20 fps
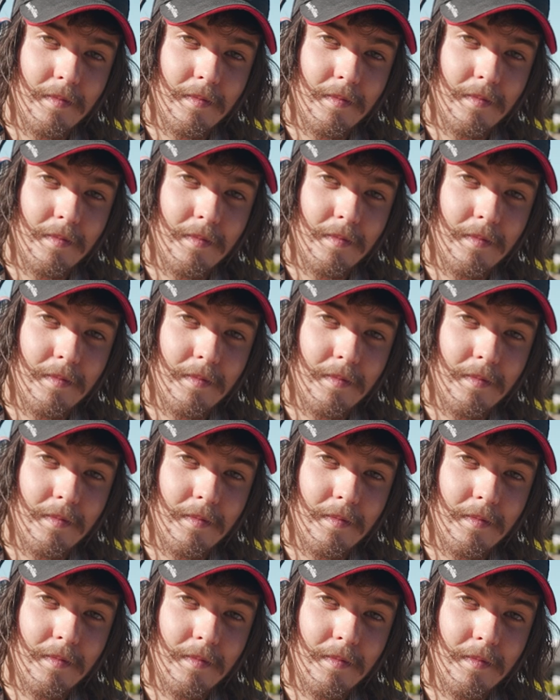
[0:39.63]

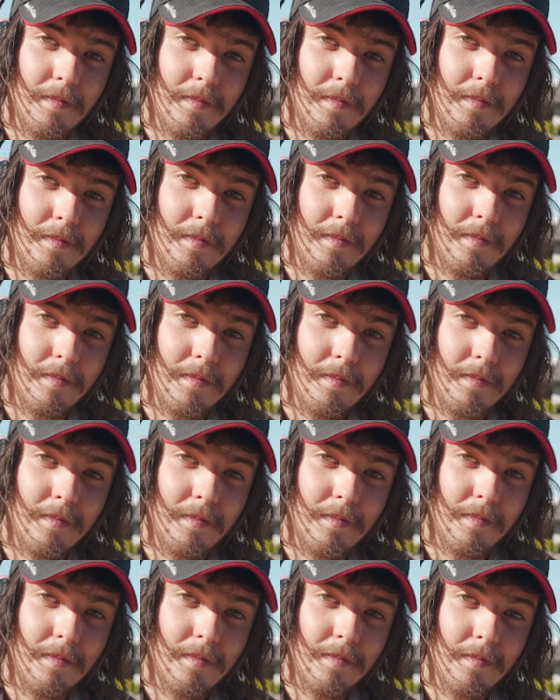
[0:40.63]

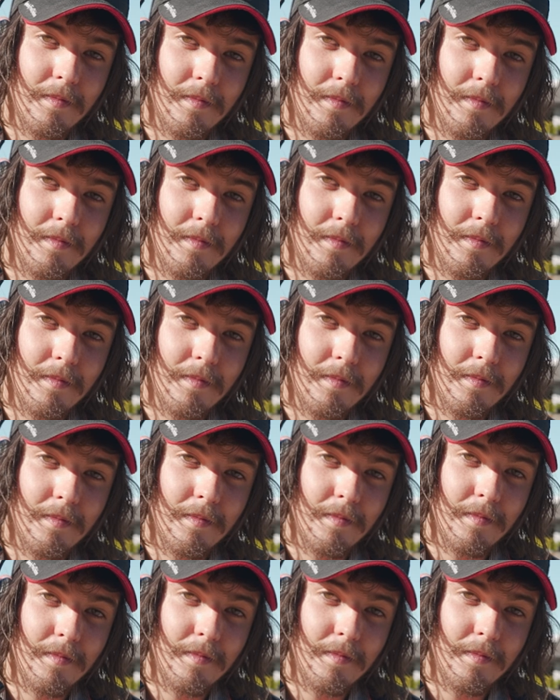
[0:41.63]

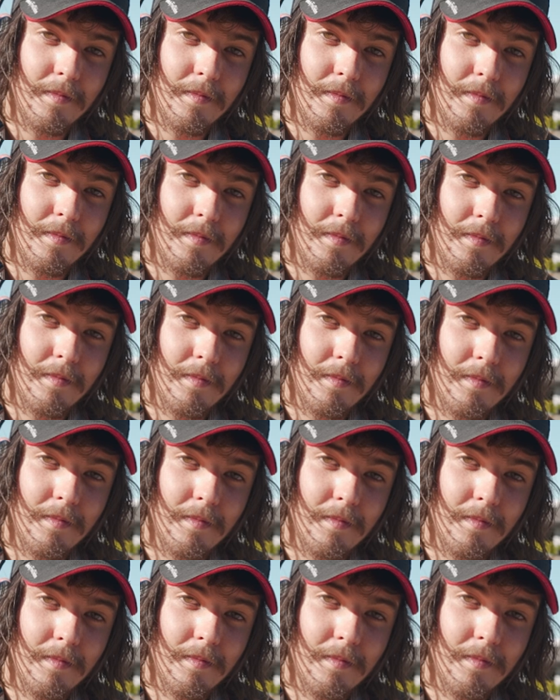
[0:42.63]

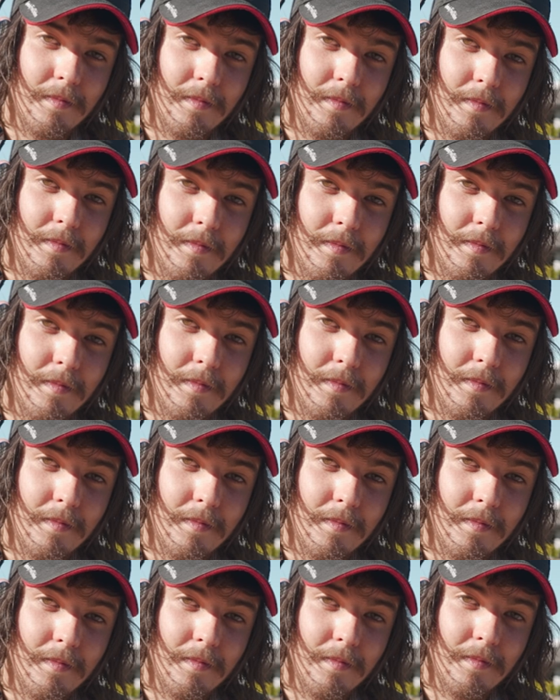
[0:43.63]

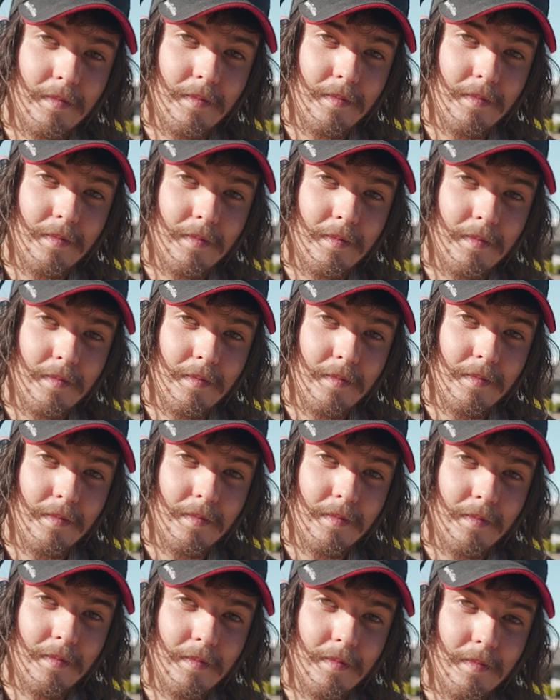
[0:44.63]

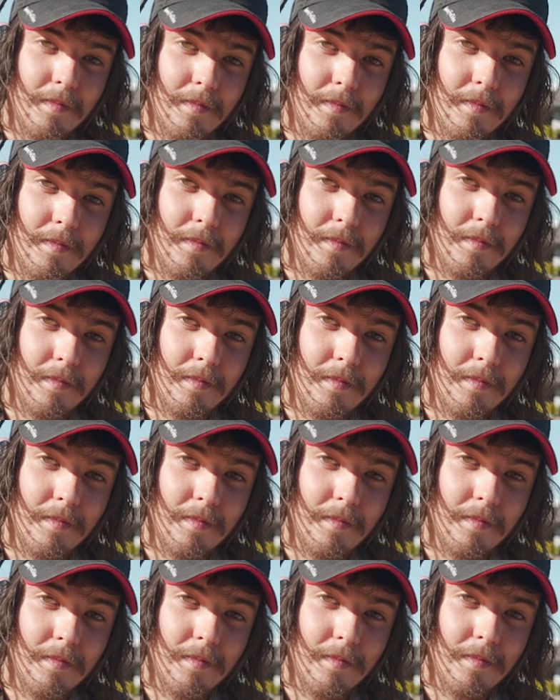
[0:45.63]

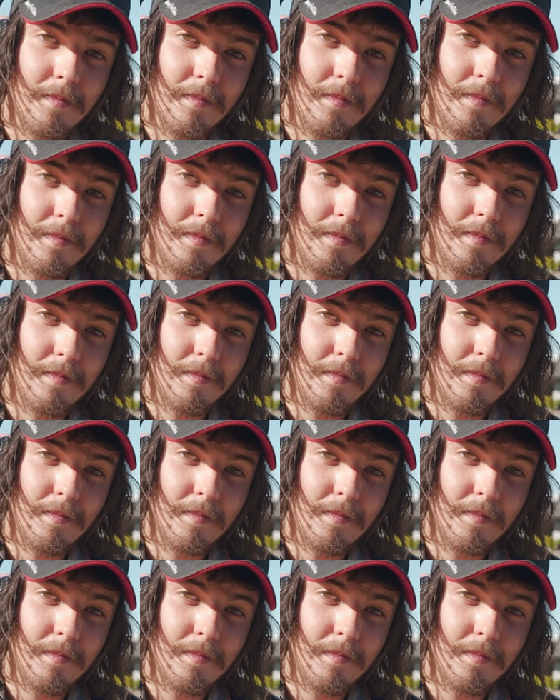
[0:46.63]
The person shown says nothing.